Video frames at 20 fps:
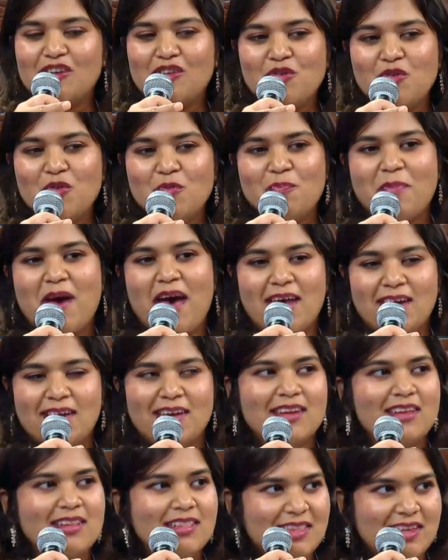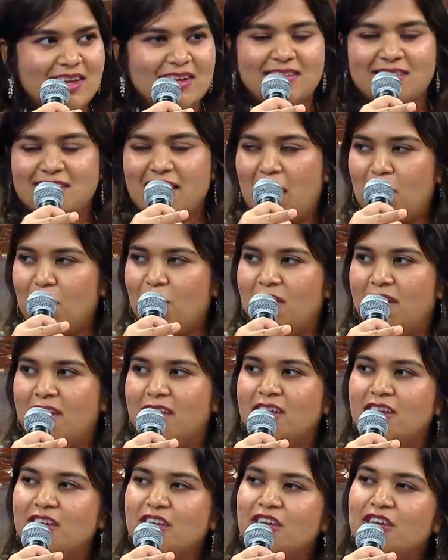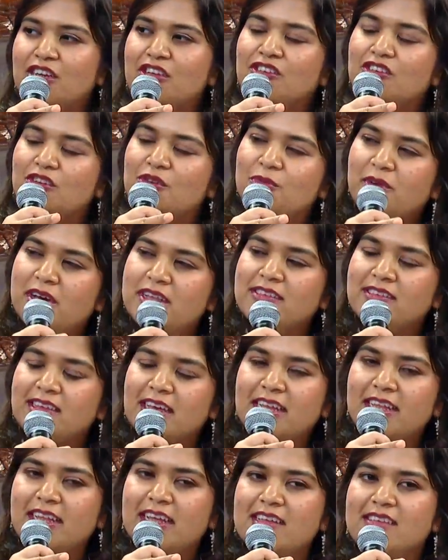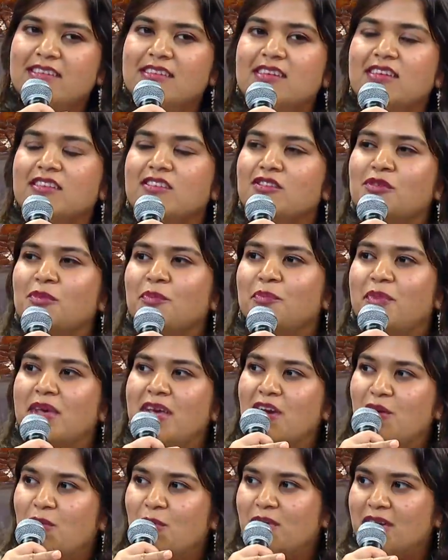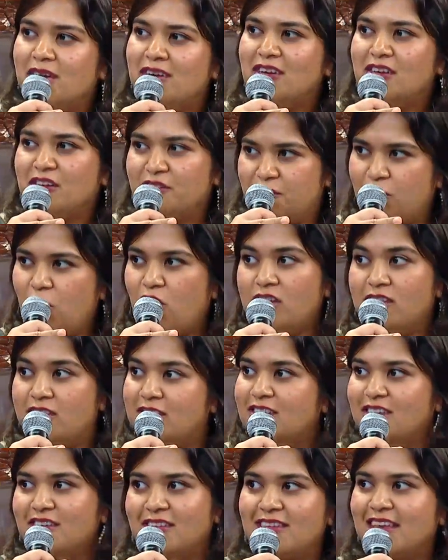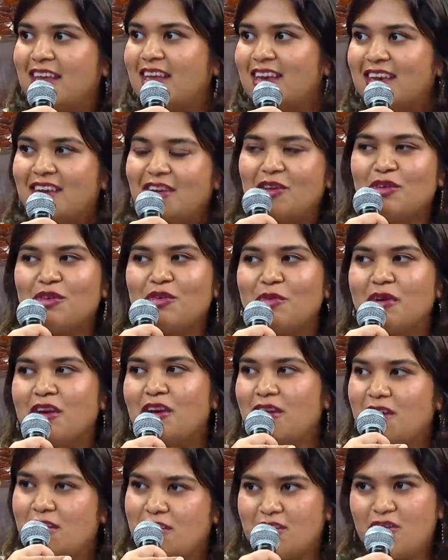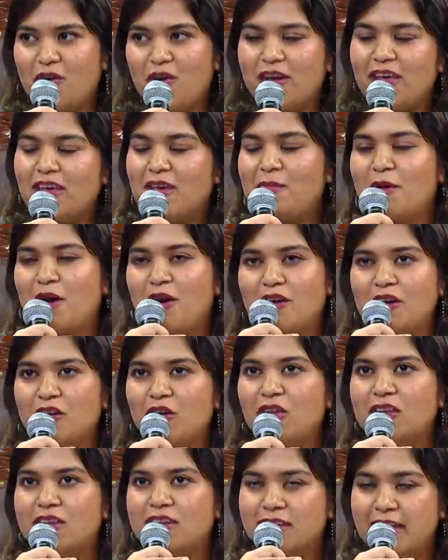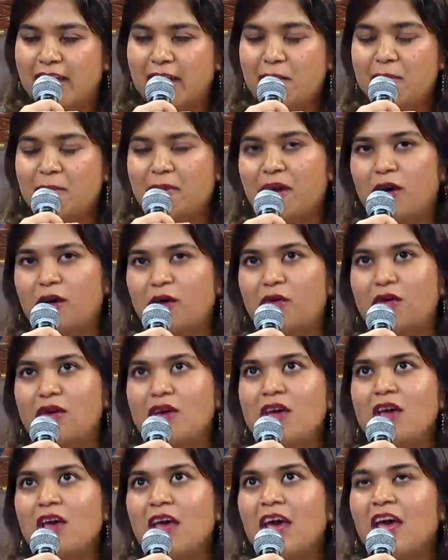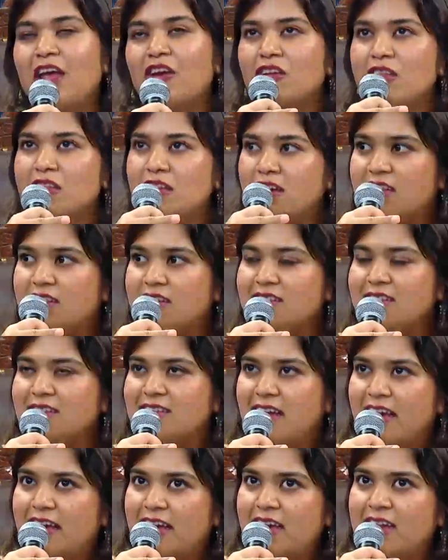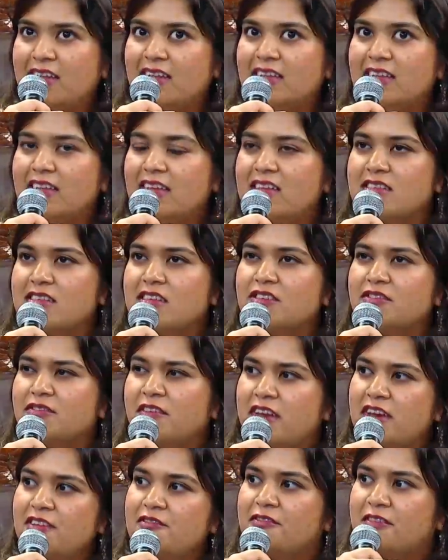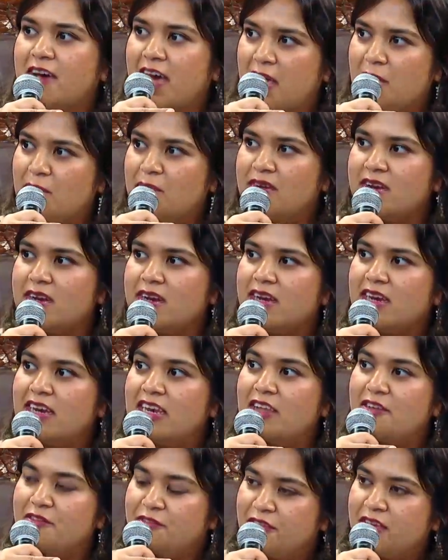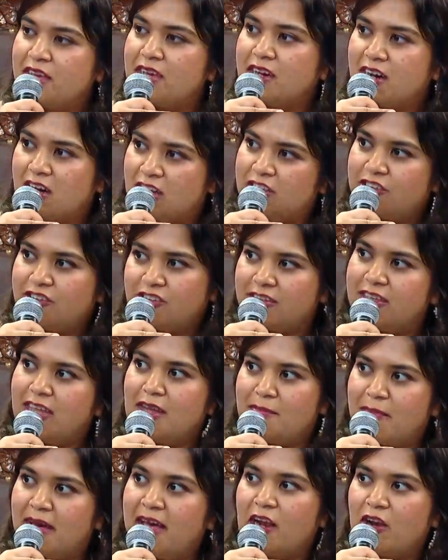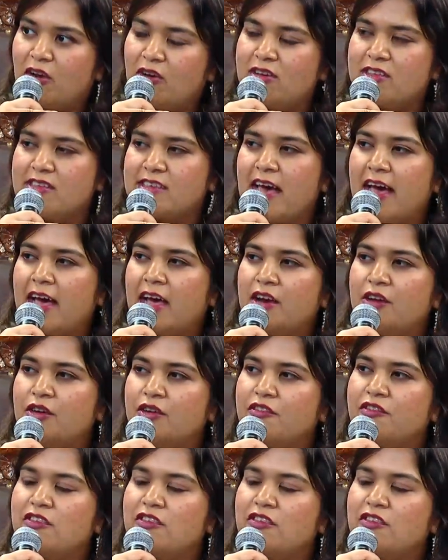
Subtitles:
two parallel things happening. So on one side, there's this big world of concerts, and you know, we're talking about it all the time now. And on the other side, there's this very vibrant living culture that Bangalore has had of